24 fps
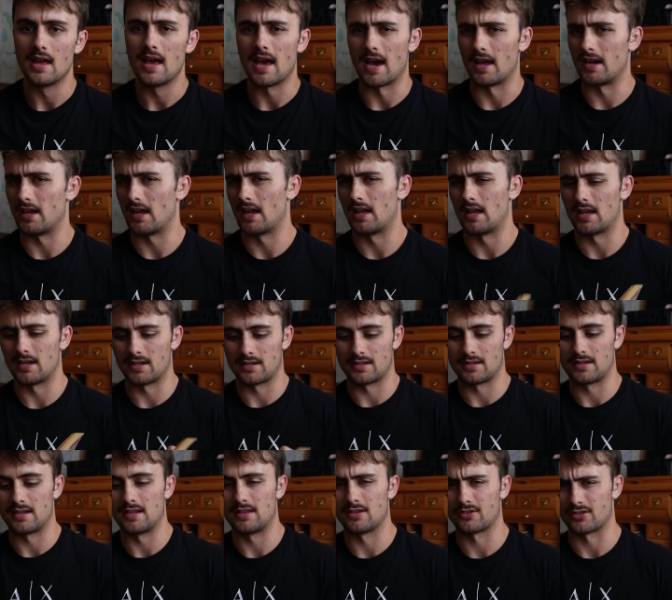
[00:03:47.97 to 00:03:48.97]
And
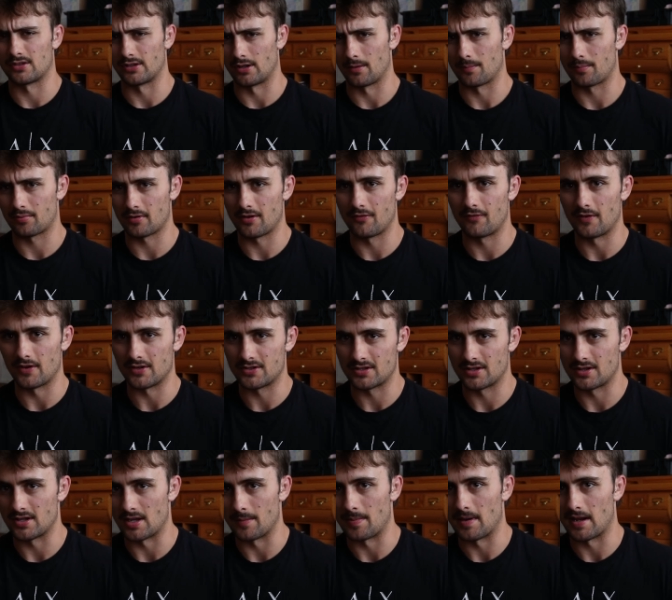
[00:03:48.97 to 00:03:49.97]
there's a little preface to
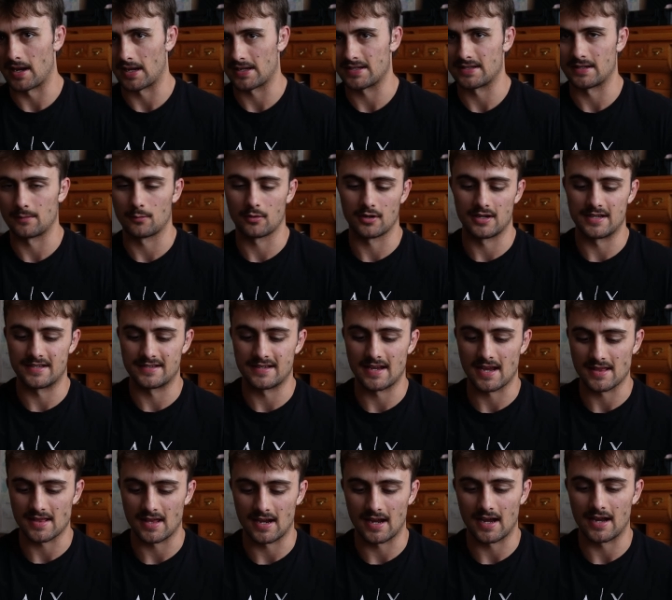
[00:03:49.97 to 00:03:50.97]
the appendix where he's
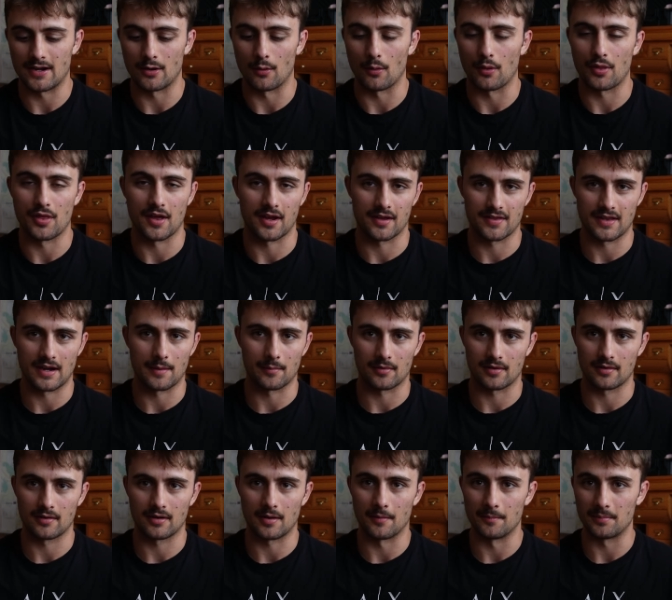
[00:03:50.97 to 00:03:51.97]
saying that I don't think that I'm
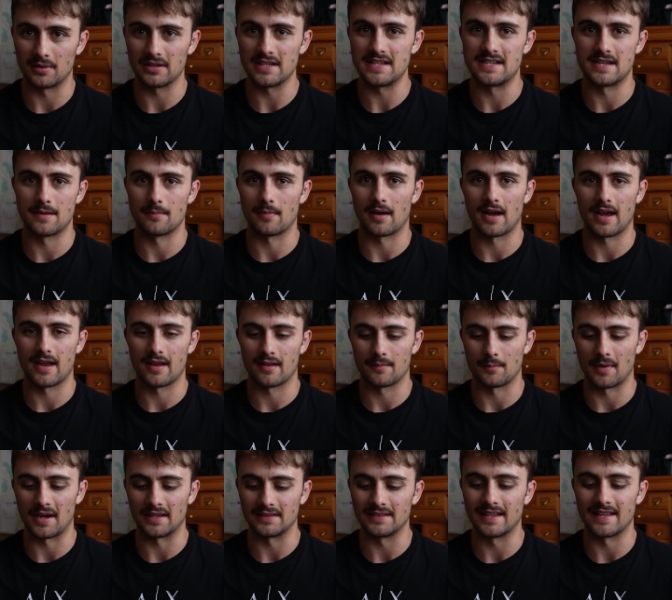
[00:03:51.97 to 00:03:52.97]
complete in
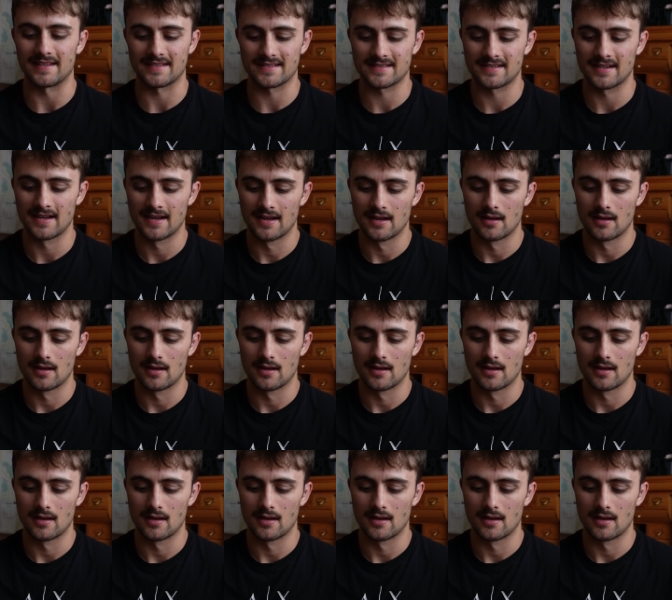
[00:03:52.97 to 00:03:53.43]
my list.